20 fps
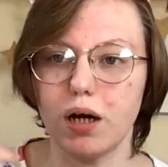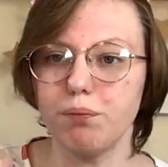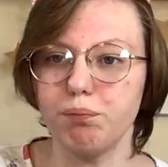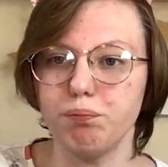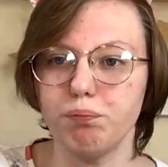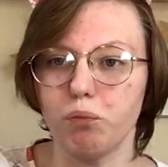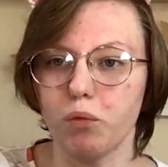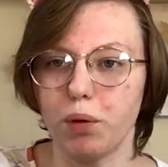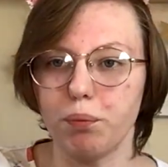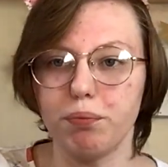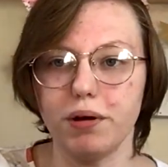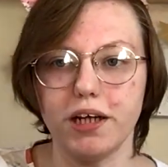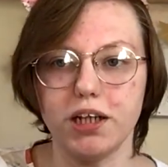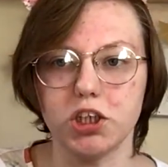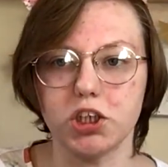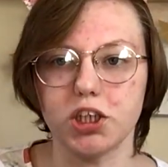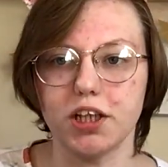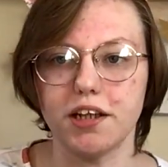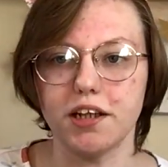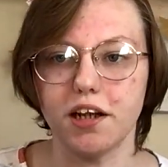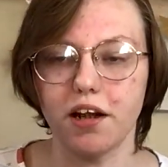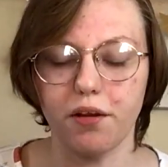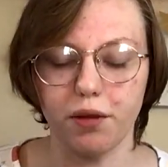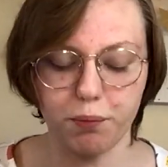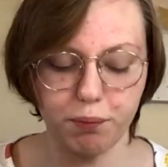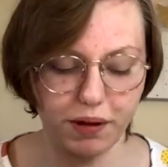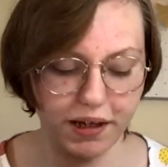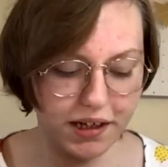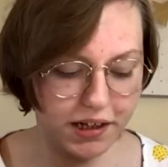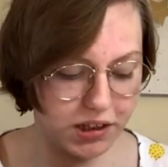one page to another
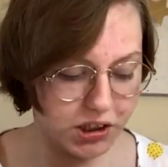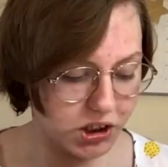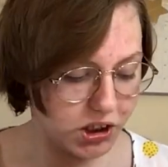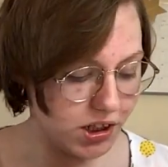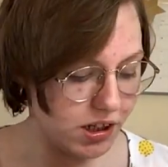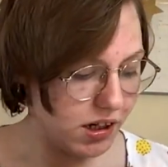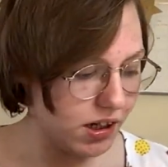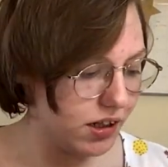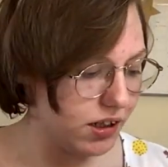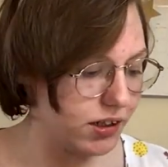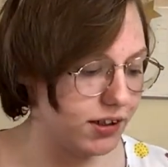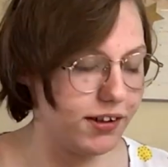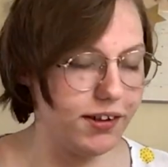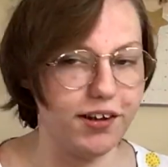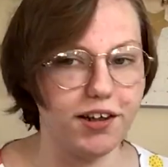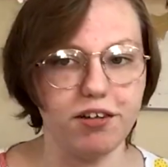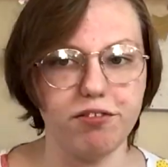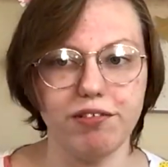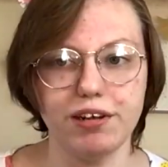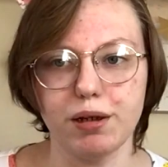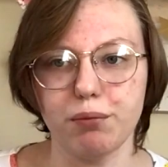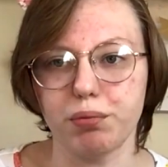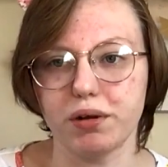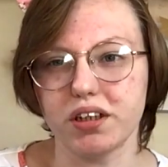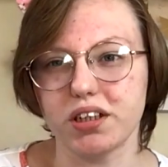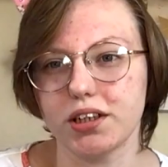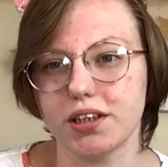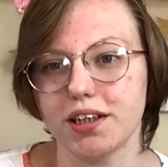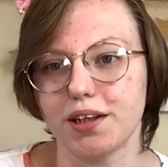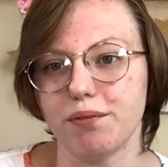page, so you can read a bunch
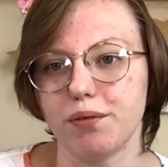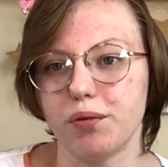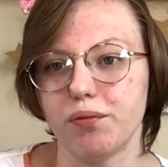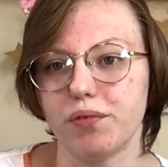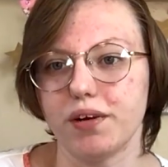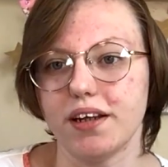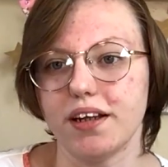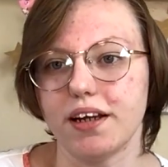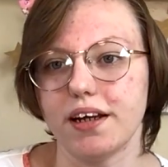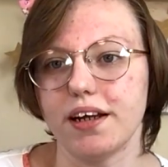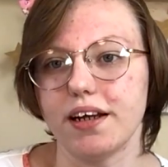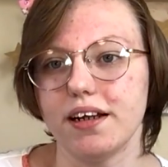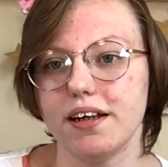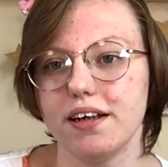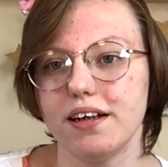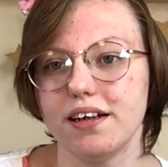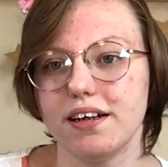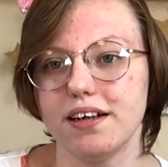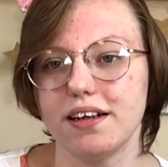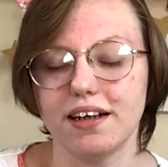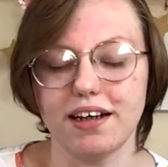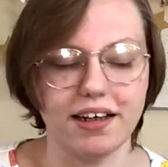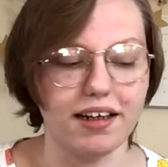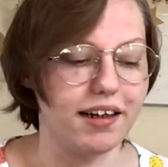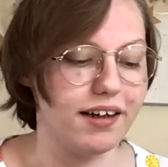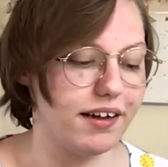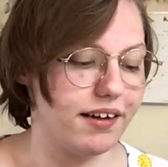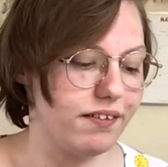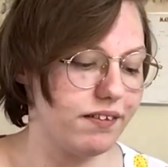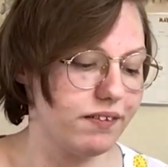of them in one night,
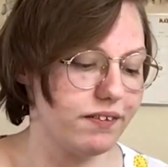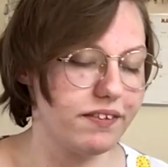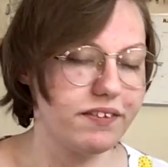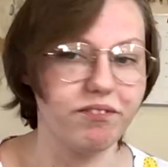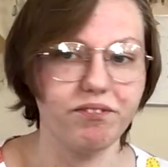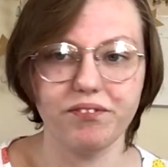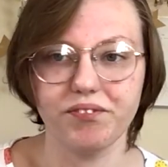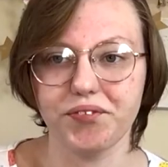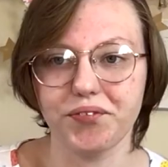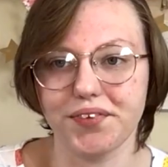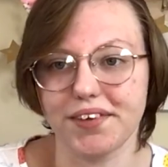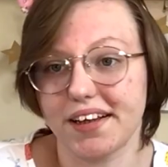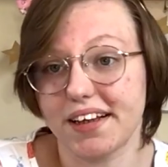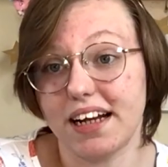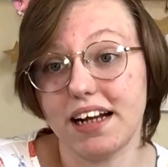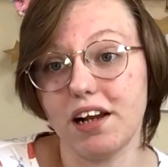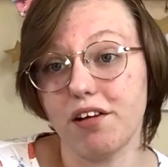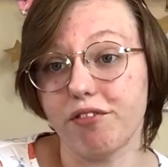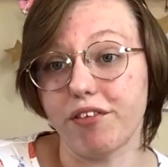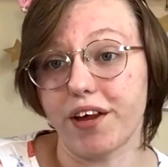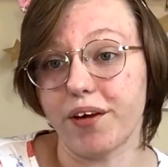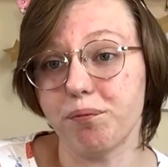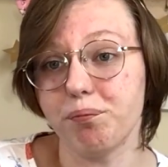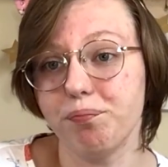and I love it.